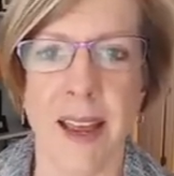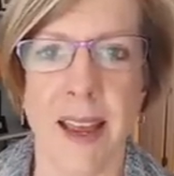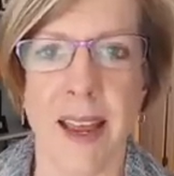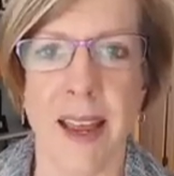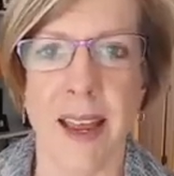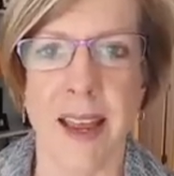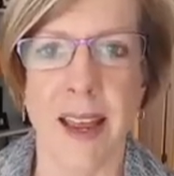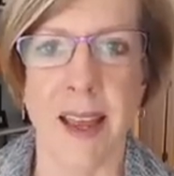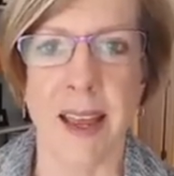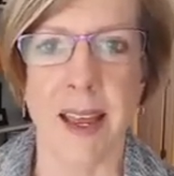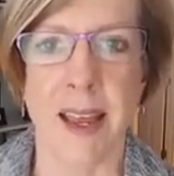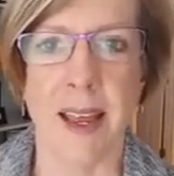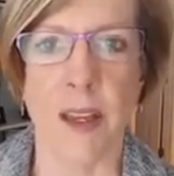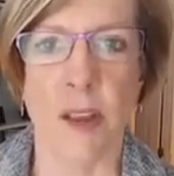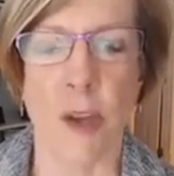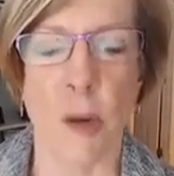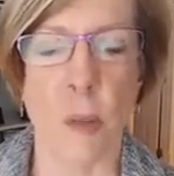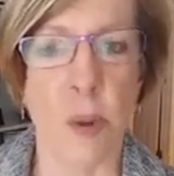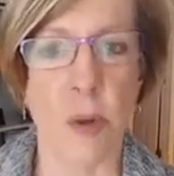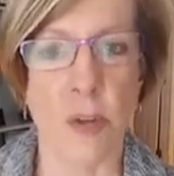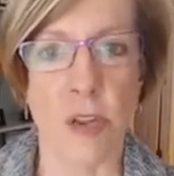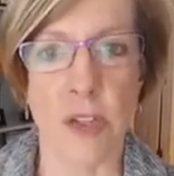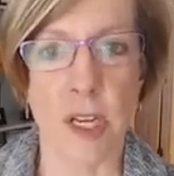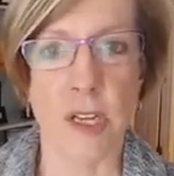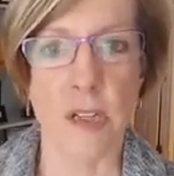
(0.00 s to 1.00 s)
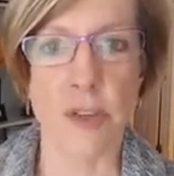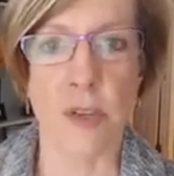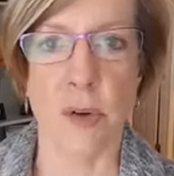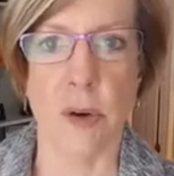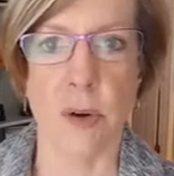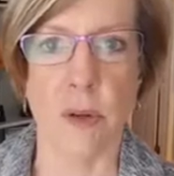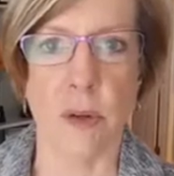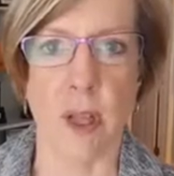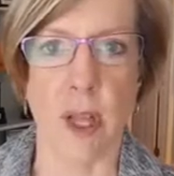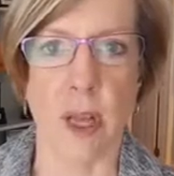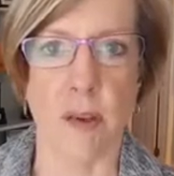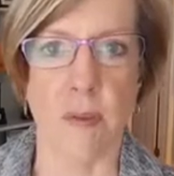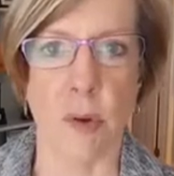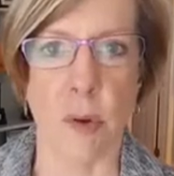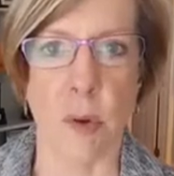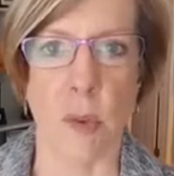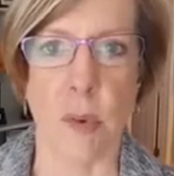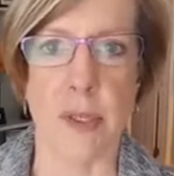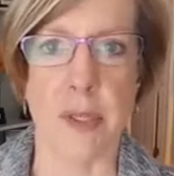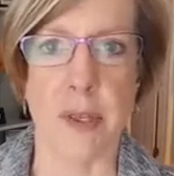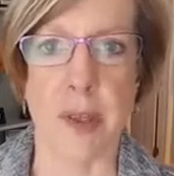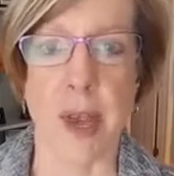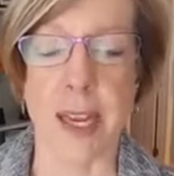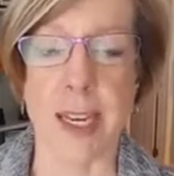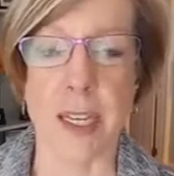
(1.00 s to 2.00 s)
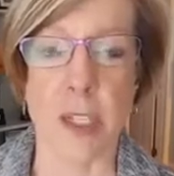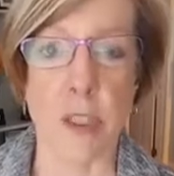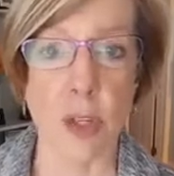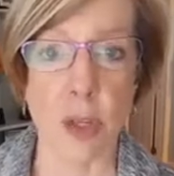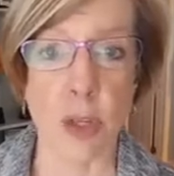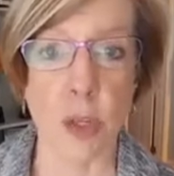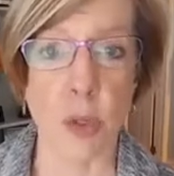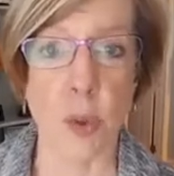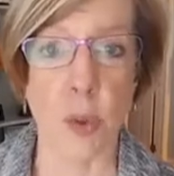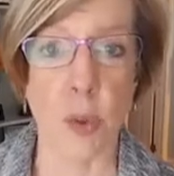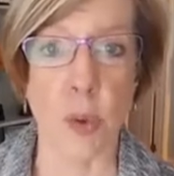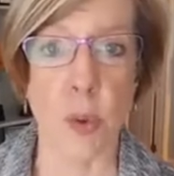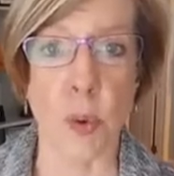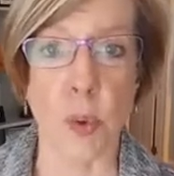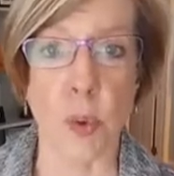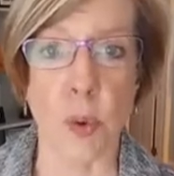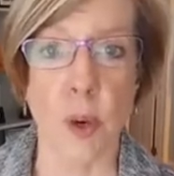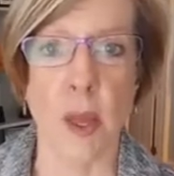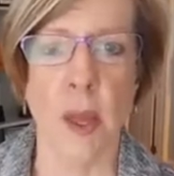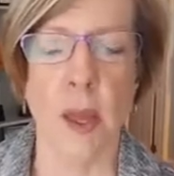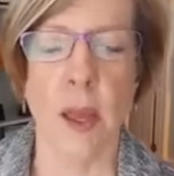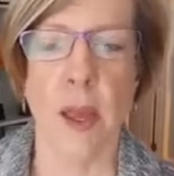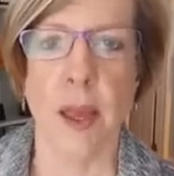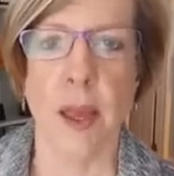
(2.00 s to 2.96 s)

and their progesterone level was like 2,